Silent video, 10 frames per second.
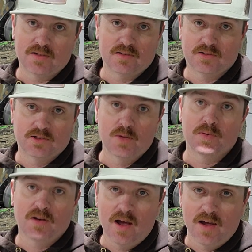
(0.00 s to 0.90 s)
It's
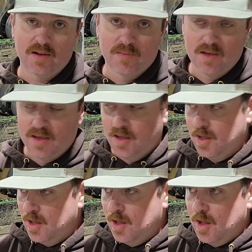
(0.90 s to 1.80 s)
super light,
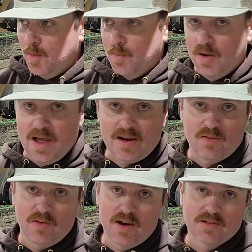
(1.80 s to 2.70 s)
but I
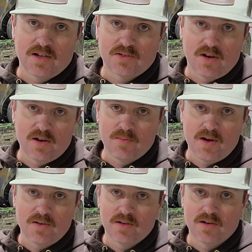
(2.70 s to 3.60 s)
can raise that trolling
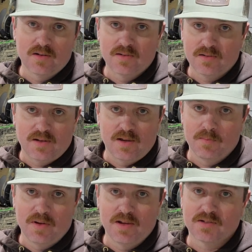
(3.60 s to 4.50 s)
motor
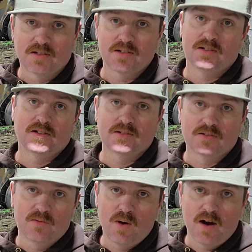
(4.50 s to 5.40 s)
and be in 6
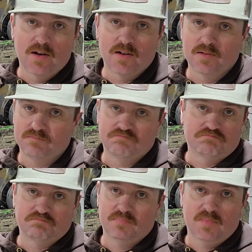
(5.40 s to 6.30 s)
inches of water
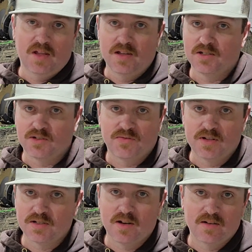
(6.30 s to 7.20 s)
and just
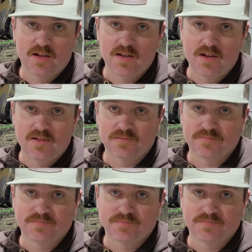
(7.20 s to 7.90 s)
fish all day long.